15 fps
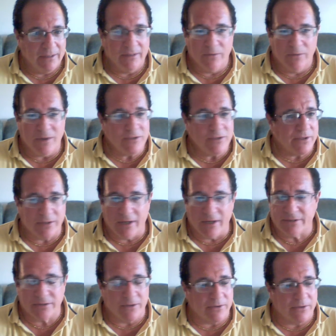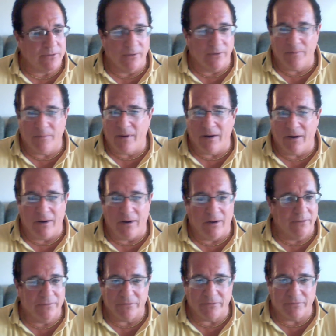Western Kentucky's going to throw the ball all
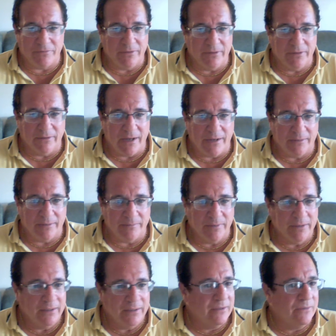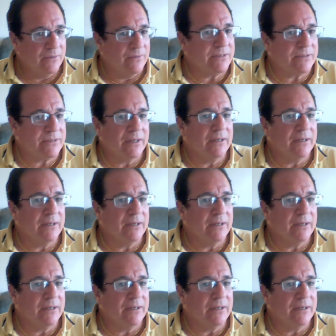over the field on them, which